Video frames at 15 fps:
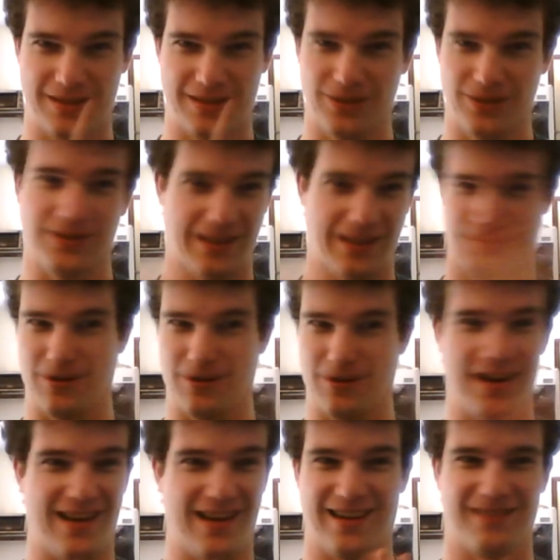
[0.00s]
We're
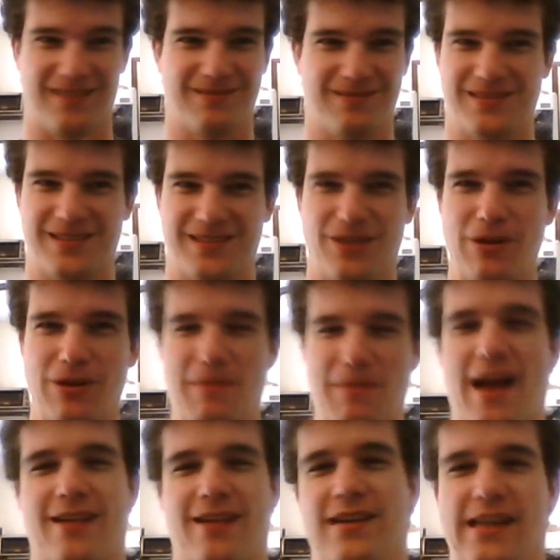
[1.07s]
not going
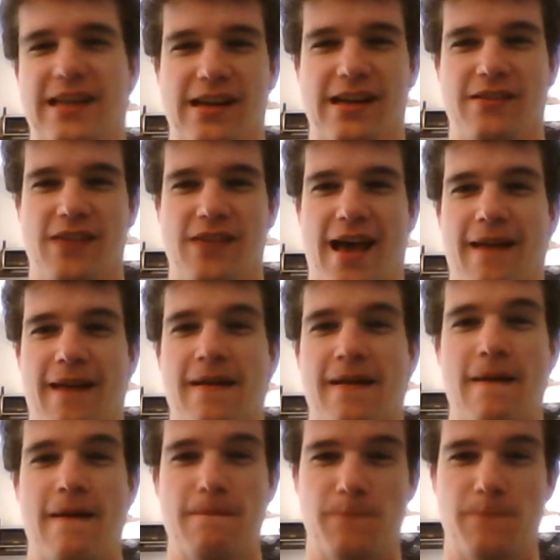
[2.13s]
back on any of that,
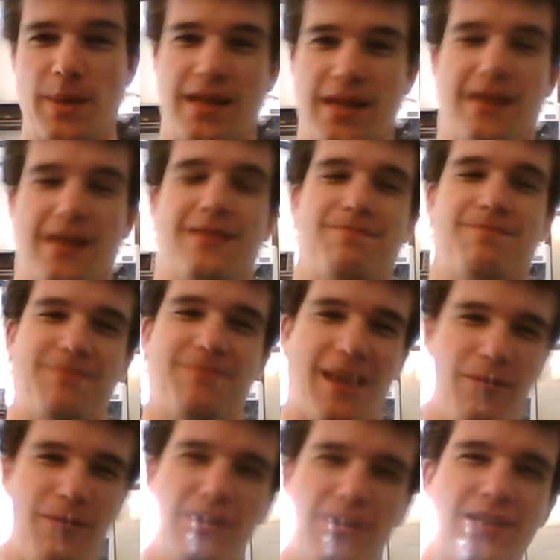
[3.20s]
but
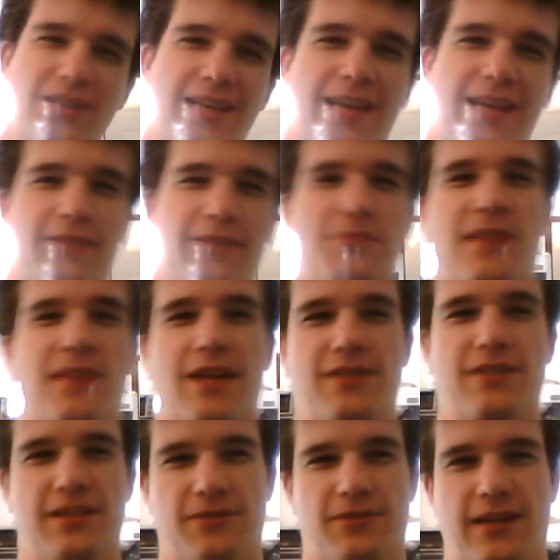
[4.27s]
I want to look at it from kind of
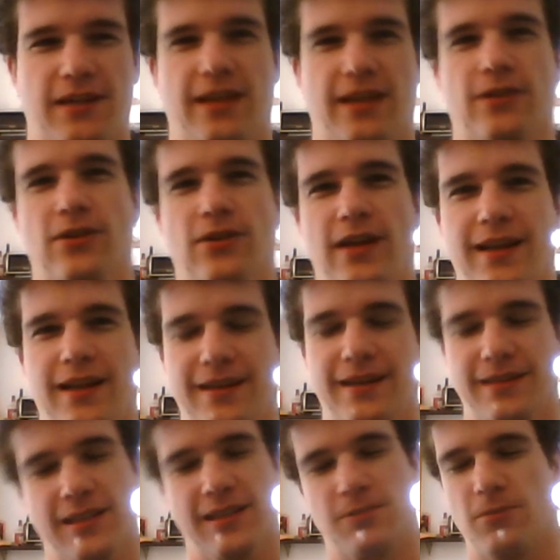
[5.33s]
a different angle, and
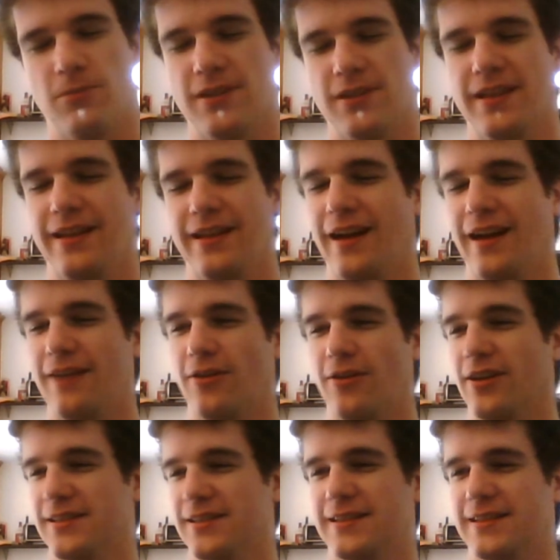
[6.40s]
it's one that I've
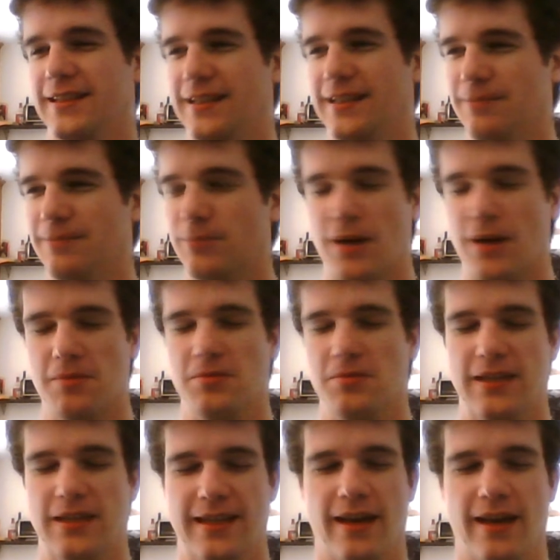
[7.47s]
honestly
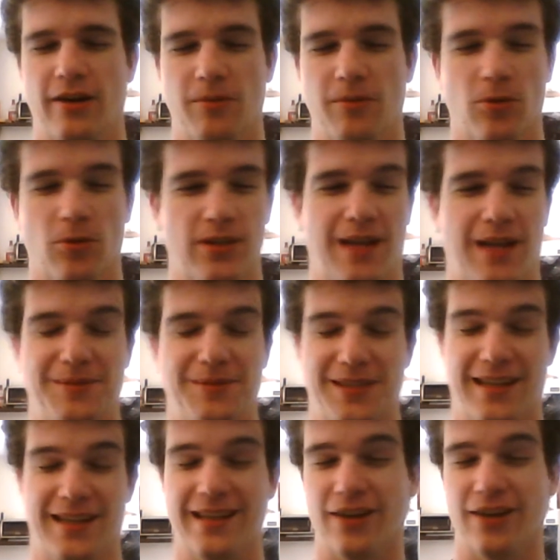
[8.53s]
probably encountered more times than
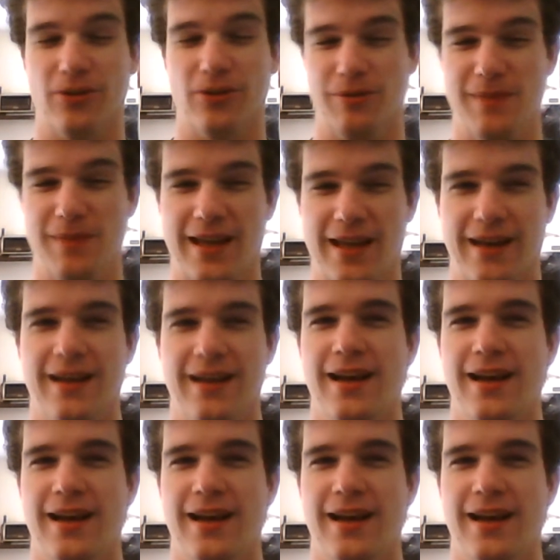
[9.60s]
I care to admit,